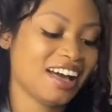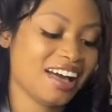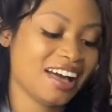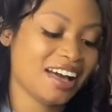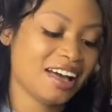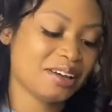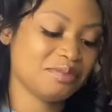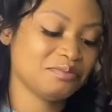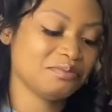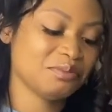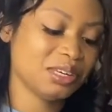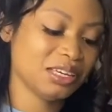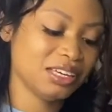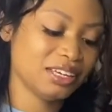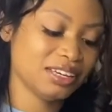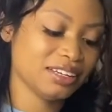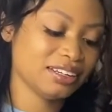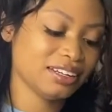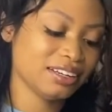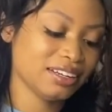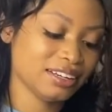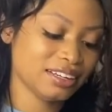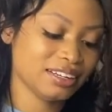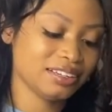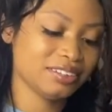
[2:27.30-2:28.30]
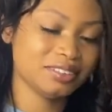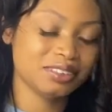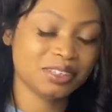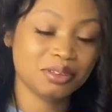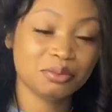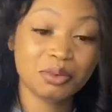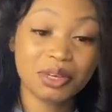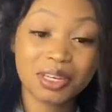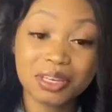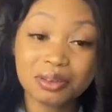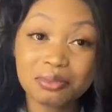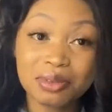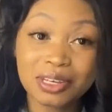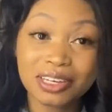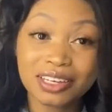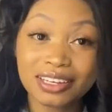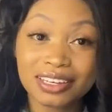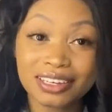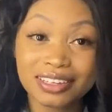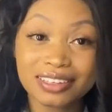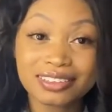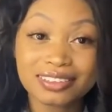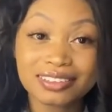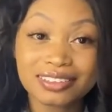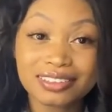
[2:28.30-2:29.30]
I'm me and I can only be
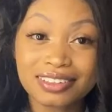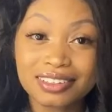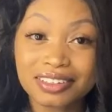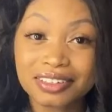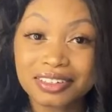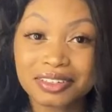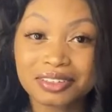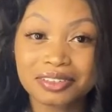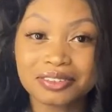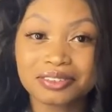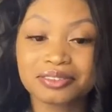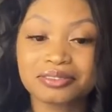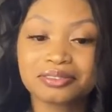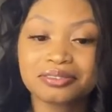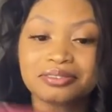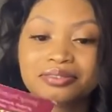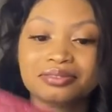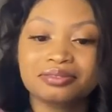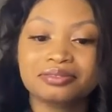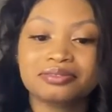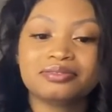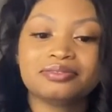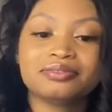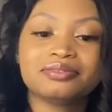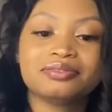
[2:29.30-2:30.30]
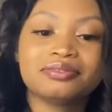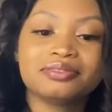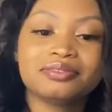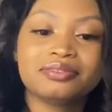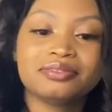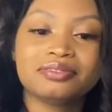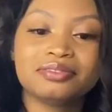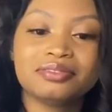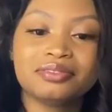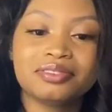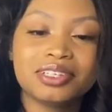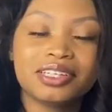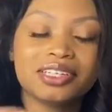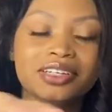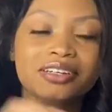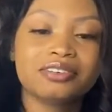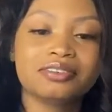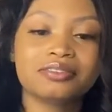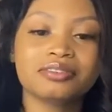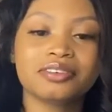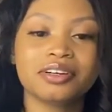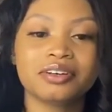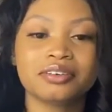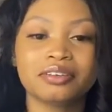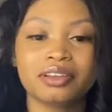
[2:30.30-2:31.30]
me, so we gonna
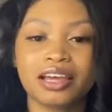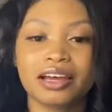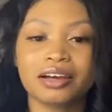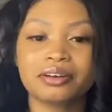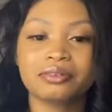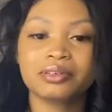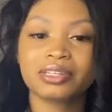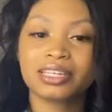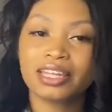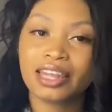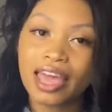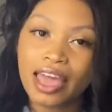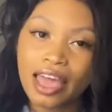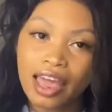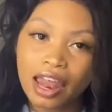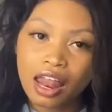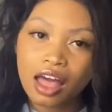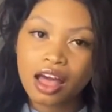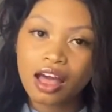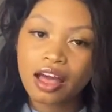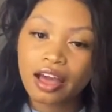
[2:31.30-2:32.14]
roll out with that.